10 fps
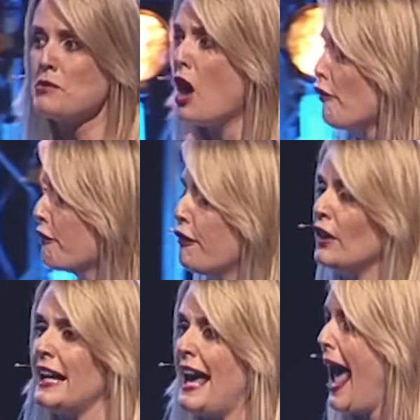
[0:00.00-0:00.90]
I'm not
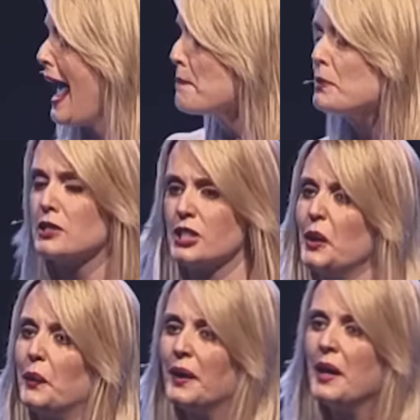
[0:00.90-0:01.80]
fully able
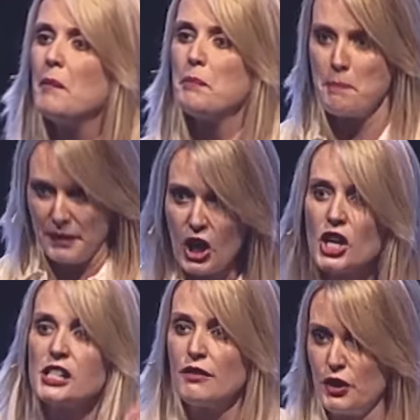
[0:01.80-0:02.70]
to, but
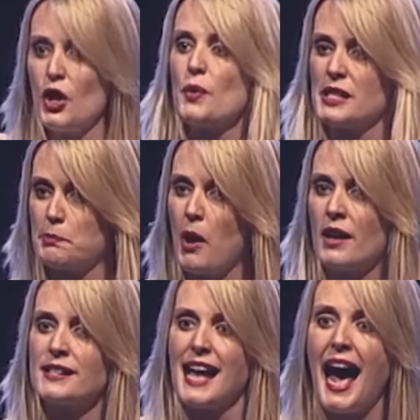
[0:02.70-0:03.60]
because of your
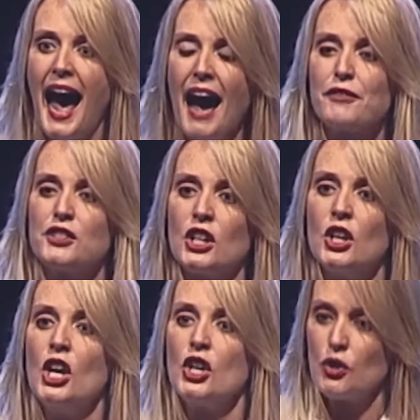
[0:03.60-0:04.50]
response, I have
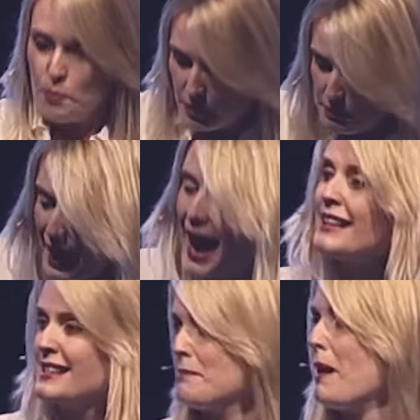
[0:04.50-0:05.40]
to put my
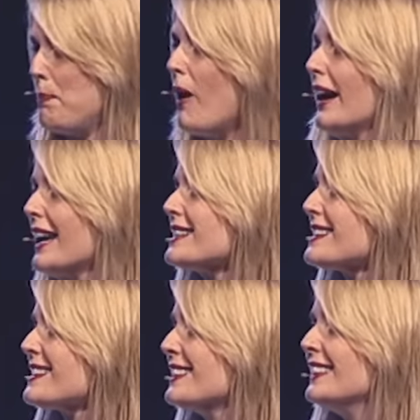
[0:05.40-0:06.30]
hands in my
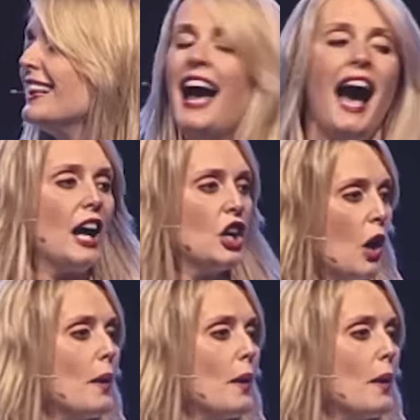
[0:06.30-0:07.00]
pockets and